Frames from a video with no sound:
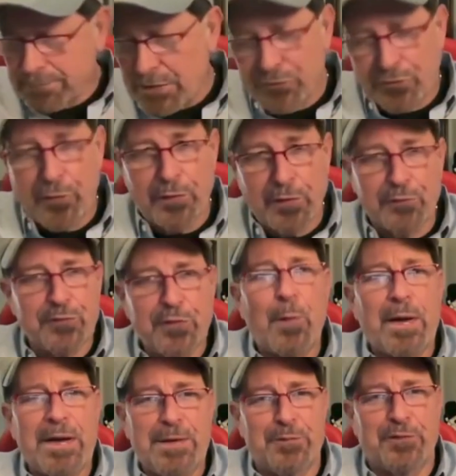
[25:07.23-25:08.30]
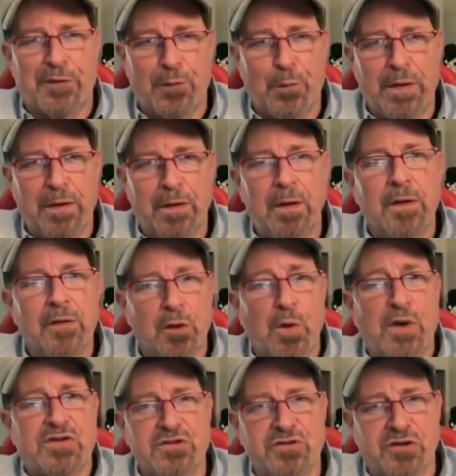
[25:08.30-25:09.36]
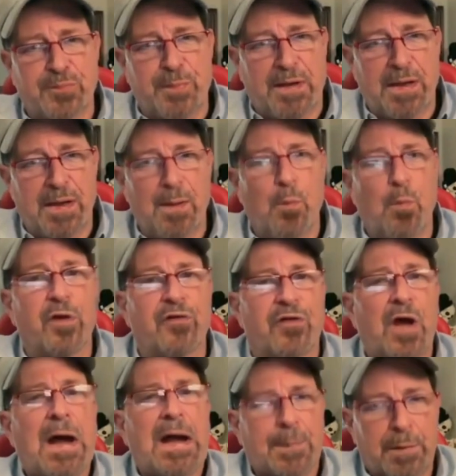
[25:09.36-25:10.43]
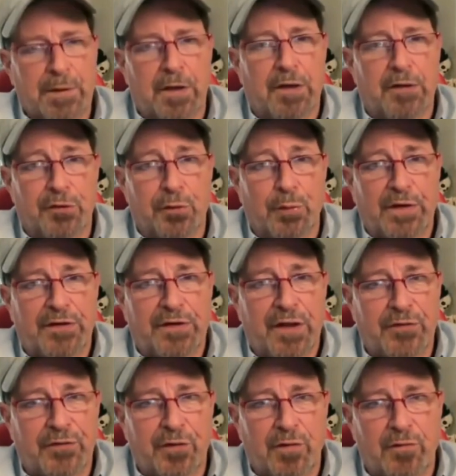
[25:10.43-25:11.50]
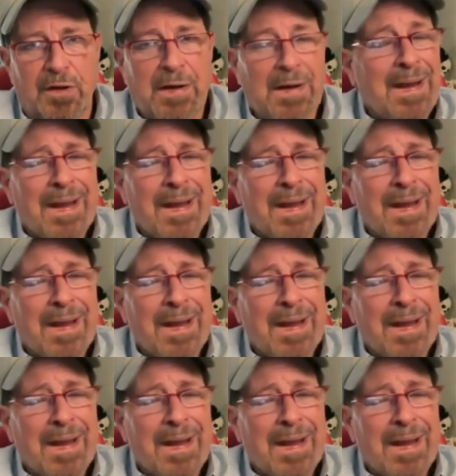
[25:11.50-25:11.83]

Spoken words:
So there's no way he was going to win. The question just became, what is Hochman going to do when he takes over?